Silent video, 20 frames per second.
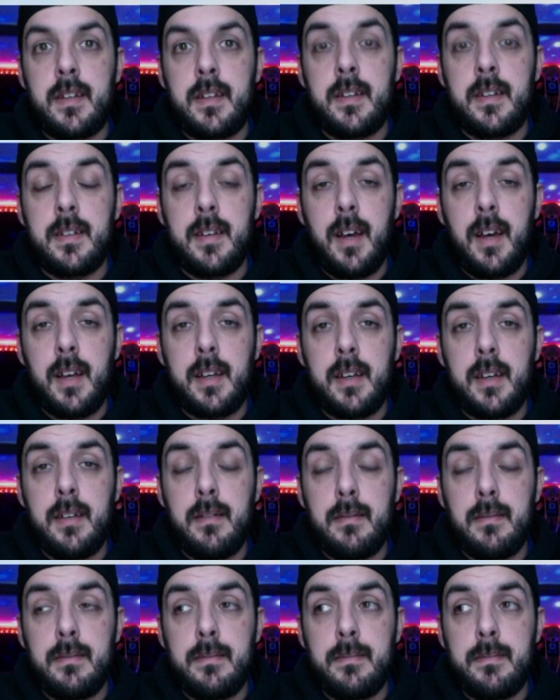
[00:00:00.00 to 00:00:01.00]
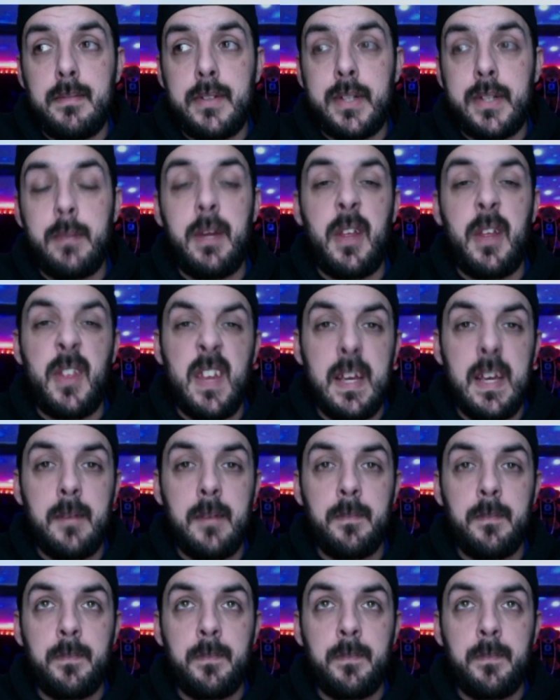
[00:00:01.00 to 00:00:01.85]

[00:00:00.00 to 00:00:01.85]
going to suck. It's going to be a thing.